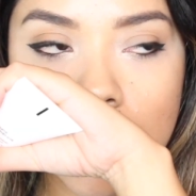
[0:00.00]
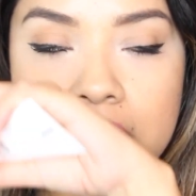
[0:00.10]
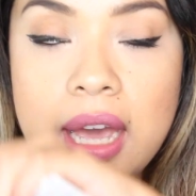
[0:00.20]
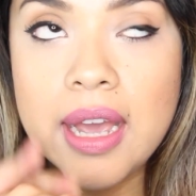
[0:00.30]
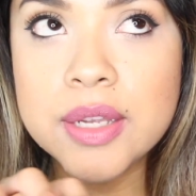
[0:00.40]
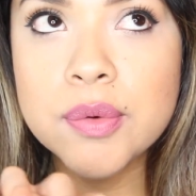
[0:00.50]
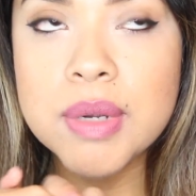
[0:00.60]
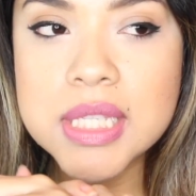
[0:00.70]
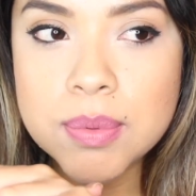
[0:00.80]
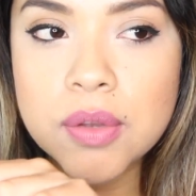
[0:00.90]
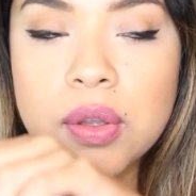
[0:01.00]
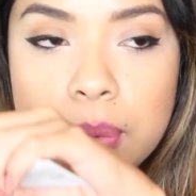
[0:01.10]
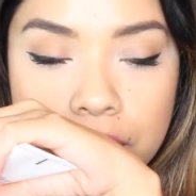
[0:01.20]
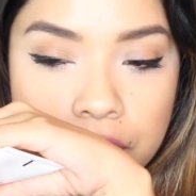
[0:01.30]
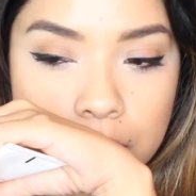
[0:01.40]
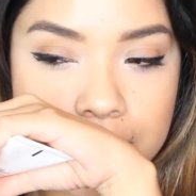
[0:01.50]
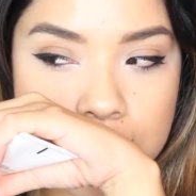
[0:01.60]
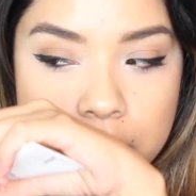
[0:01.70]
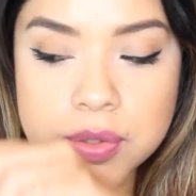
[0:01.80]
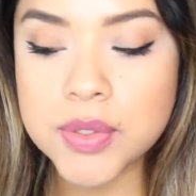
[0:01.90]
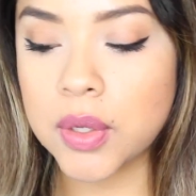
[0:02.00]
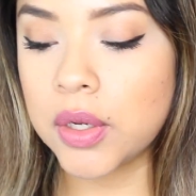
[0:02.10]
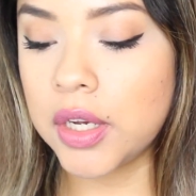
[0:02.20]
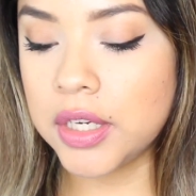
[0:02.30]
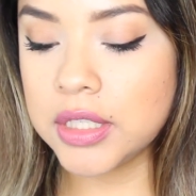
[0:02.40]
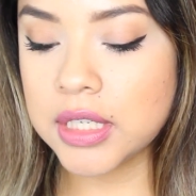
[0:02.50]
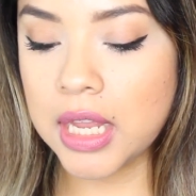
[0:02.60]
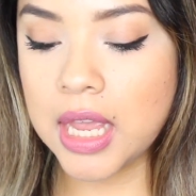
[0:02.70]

Yeah, it reminds me of a perfume. It smells so good